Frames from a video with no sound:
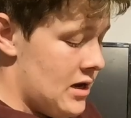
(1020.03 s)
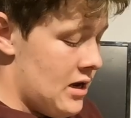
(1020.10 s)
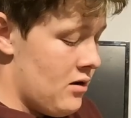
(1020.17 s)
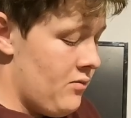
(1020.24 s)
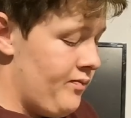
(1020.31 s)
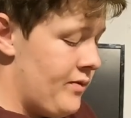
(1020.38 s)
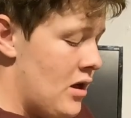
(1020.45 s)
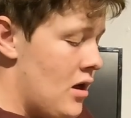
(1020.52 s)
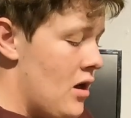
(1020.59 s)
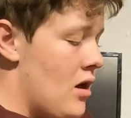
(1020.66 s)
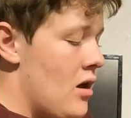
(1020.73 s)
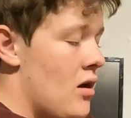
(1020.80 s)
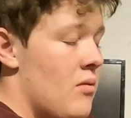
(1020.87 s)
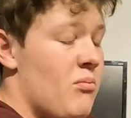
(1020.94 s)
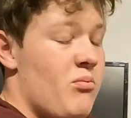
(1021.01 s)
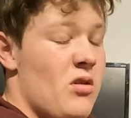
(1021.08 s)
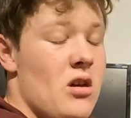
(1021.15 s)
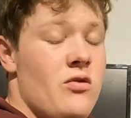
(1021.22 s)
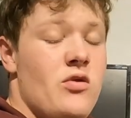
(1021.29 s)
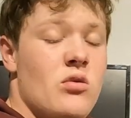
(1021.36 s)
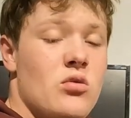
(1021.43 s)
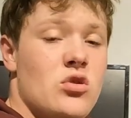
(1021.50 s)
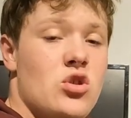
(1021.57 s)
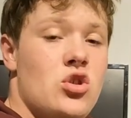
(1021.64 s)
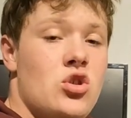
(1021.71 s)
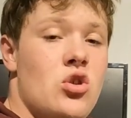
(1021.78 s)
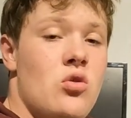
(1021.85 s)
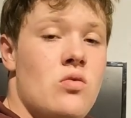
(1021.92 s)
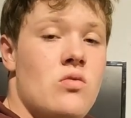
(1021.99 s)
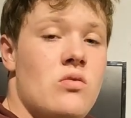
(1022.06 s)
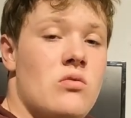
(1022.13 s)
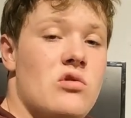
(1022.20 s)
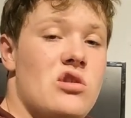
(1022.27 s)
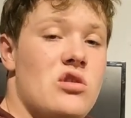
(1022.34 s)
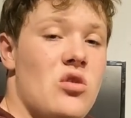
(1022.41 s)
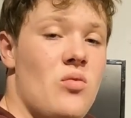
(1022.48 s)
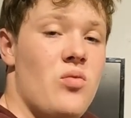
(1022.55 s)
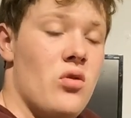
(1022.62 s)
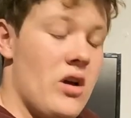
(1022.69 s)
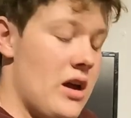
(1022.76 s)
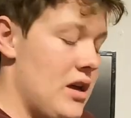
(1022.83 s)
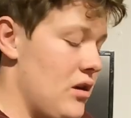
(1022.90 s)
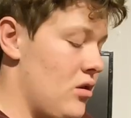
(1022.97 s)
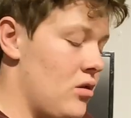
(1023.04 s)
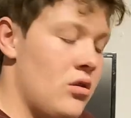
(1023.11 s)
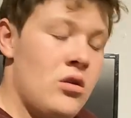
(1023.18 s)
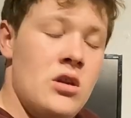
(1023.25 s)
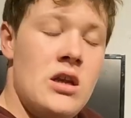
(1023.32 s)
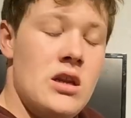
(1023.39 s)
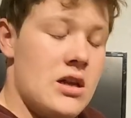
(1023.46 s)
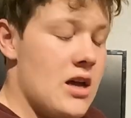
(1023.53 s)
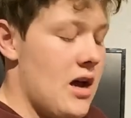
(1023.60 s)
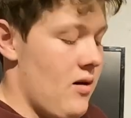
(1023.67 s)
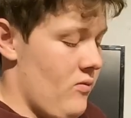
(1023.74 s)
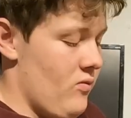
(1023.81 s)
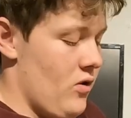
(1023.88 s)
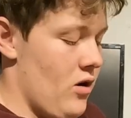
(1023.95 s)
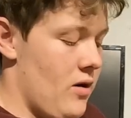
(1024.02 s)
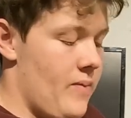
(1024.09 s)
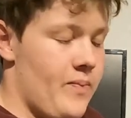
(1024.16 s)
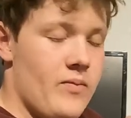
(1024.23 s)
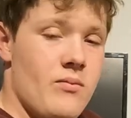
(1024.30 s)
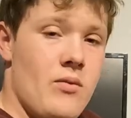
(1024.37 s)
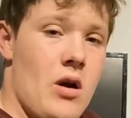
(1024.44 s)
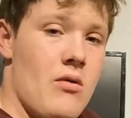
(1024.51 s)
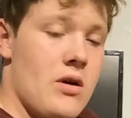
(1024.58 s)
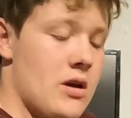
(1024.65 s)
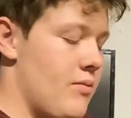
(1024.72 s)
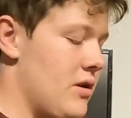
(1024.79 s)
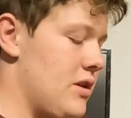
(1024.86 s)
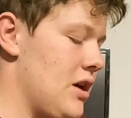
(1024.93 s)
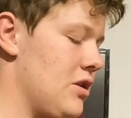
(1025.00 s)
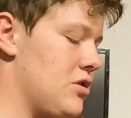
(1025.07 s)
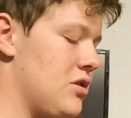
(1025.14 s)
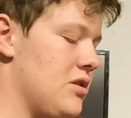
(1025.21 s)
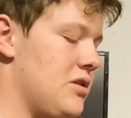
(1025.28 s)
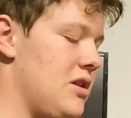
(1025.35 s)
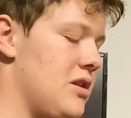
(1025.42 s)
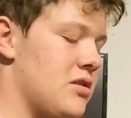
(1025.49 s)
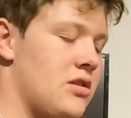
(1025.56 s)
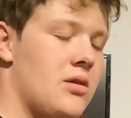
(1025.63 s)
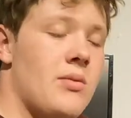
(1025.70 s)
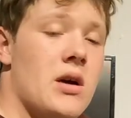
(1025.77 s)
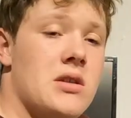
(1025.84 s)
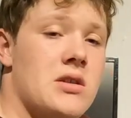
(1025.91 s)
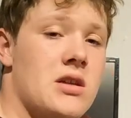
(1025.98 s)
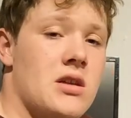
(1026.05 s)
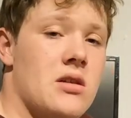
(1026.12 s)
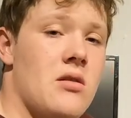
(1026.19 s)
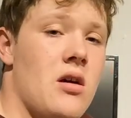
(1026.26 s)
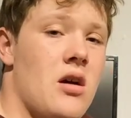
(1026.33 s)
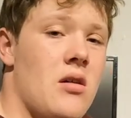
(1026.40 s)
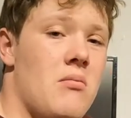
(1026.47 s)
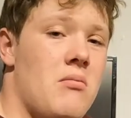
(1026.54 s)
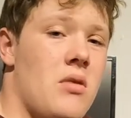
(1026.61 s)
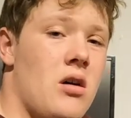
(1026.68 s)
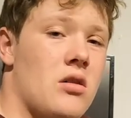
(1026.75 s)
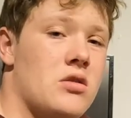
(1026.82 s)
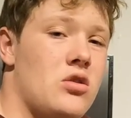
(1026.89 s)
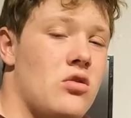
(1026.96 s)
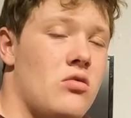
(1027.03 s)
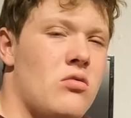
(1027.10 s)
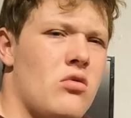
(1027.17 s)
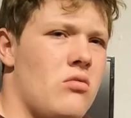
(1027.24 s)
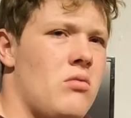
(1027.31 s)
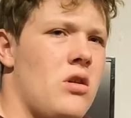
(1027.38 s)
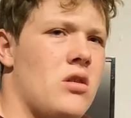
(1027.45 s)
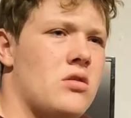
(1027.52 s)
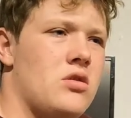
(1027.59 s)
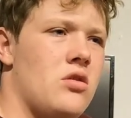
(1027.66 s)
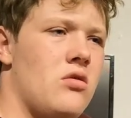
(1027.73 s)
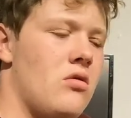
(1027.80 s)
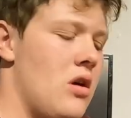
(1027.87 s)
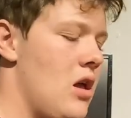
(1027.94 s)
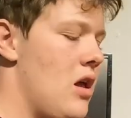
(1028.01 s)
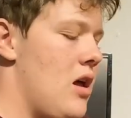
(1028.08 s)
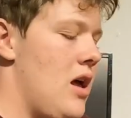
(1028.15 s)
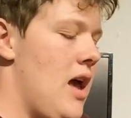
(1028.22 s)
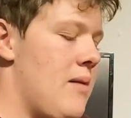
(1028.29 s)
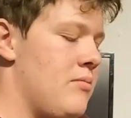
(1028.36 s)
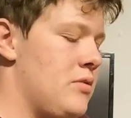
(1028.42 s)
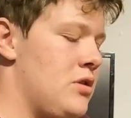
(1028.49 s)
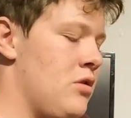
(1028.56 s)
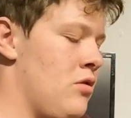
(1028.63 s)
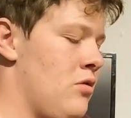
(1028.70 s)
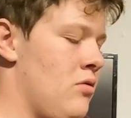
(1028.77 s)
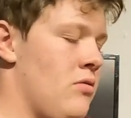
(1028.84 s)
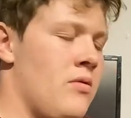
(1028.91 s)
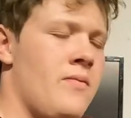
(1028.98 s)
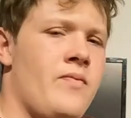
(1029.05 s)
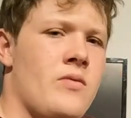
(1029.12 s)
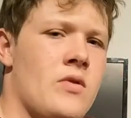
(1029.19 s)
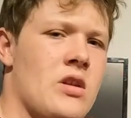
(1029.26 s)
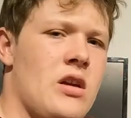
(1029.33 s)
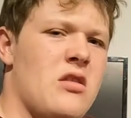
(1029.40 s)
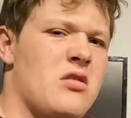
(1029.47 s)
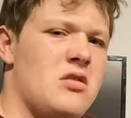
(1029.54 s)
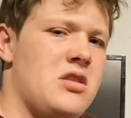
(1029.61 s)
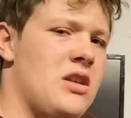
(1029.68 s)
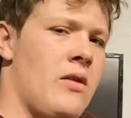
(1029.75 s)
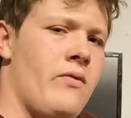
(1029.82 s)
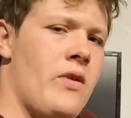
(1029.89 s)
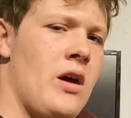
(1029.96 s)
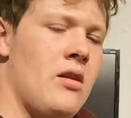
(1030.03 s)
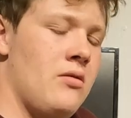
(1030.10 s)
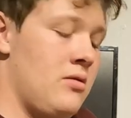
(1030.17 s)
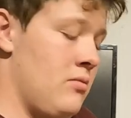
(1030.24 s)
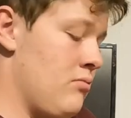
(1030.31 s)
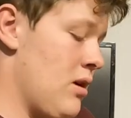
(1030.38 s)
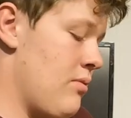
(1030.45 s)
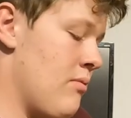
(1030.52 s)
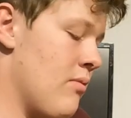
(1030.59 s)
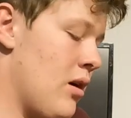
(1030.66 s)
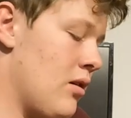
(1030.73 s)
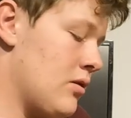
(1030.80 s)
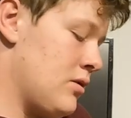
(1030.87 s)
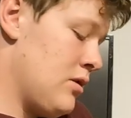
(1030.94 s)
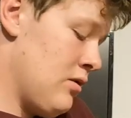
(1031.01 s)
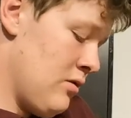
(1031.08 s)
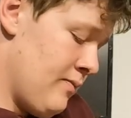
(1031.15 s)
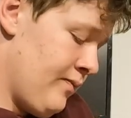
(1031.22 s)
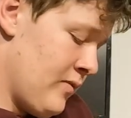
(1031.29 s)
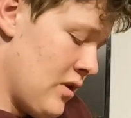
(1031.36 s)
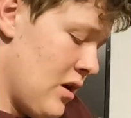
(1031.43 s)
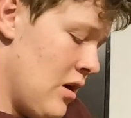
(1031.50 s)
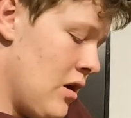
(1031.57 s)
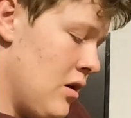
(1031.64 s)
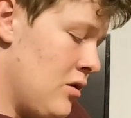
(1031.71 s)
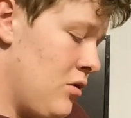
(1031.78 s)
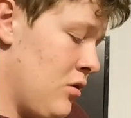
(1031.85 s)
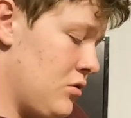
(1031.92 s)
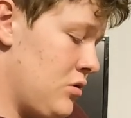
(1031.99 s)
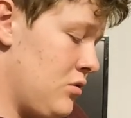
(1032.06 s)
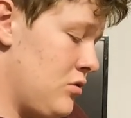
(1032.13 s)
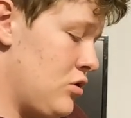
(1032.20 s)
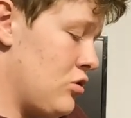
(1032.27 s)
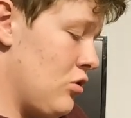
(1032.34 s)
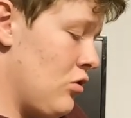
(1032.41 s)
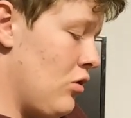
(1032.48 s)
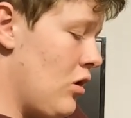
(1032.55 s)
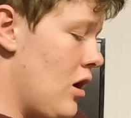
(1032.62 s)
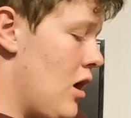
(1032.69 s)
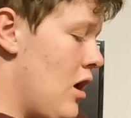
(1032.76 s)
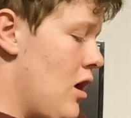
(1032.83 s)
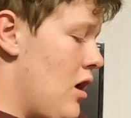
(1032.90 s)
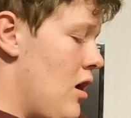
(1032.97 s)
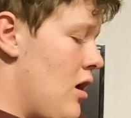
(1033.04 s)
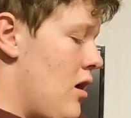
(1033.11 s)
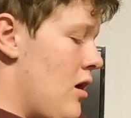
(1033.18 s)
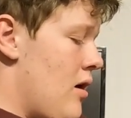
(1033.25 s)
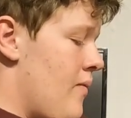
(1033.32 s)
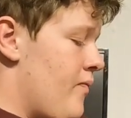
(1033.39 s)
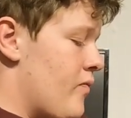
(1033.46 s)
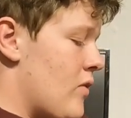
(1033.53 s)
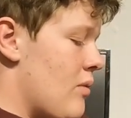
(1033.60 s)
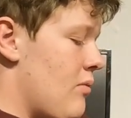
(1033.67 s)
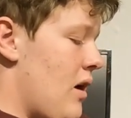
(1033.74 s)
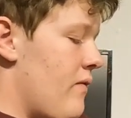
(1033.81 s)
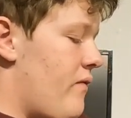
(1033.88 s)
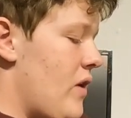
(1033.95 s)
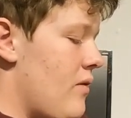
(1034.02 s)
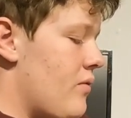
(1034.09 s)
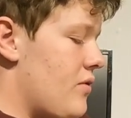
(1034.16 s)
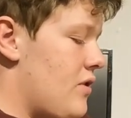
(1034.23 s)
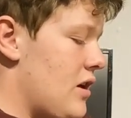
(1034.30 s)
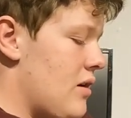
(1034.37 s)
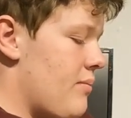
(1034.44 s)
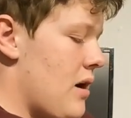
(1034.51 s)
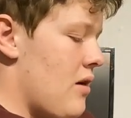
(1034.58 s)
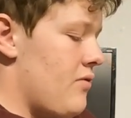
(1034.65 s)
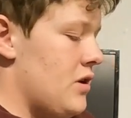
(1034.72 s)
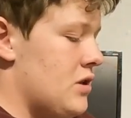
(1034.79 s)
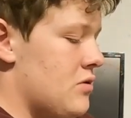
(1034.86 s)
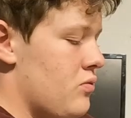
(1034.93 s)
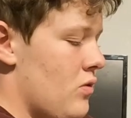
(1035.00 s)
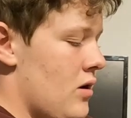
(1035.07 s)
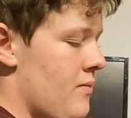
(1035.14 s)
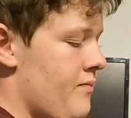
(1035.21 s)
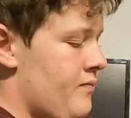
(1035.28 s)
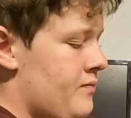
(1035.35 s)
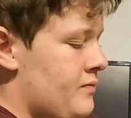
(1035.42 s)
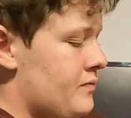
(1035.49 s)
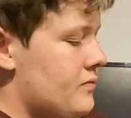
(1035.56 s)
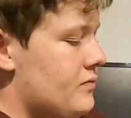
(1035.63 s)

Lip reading: now, but if you want to shoot Super 8, you need a camera. My recommendation is the Instamatic Mark II, not Mark II, M2. That could stand for anything, maybe Mark II, not too sure. My favourite thing about this one